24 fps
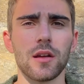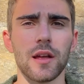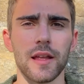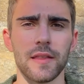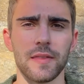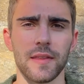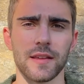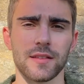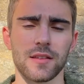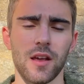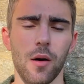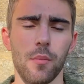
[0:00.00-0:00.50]

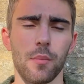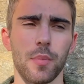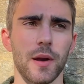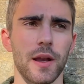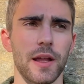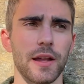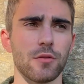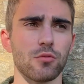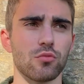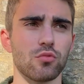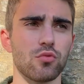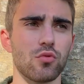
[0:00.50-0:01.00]
in this
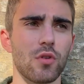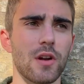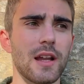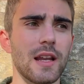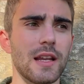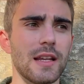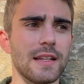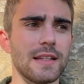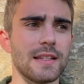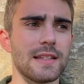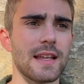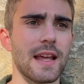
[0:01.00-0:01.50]
company
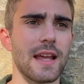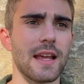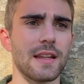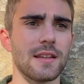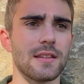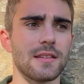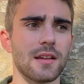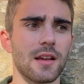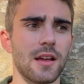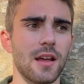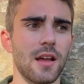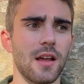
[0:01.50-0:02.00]
really
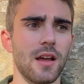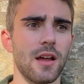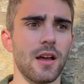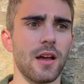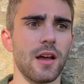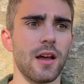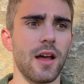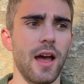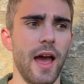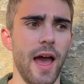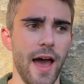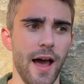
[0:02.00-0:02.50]
did
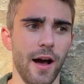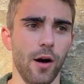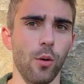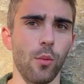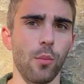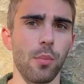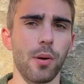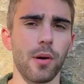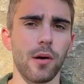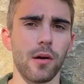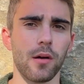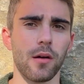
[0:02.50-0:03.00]

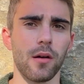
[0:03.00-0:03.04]
help